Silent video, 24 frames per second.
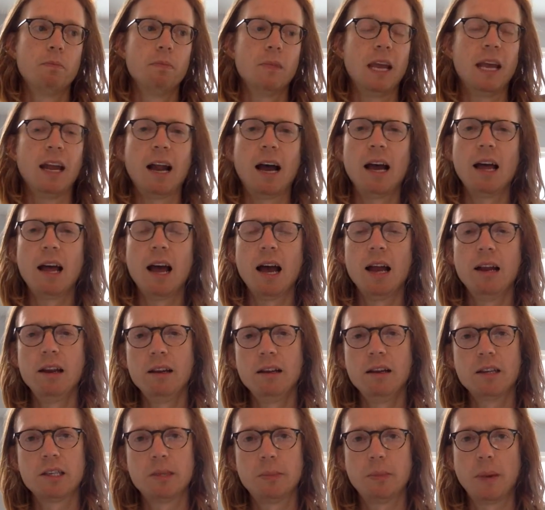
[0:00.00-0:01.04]
And I
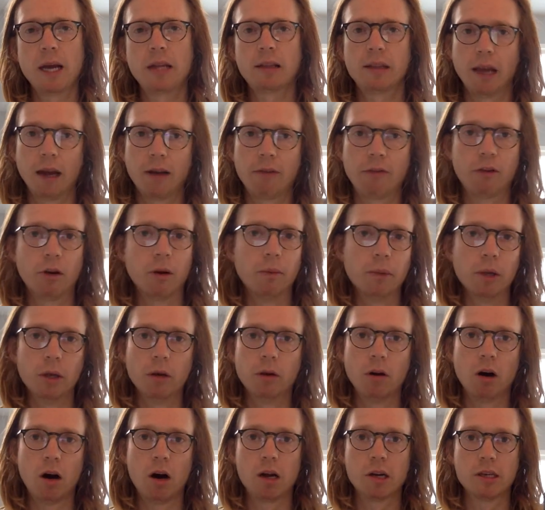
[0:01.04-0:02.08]
didn't expect that from you,
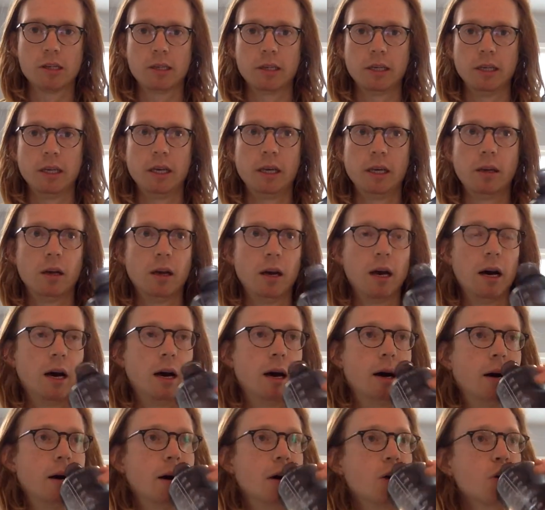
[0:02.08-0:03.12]
honestly.
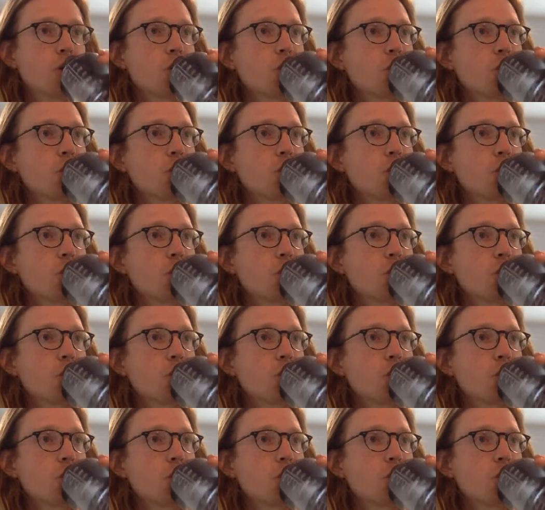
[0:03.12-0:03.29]
And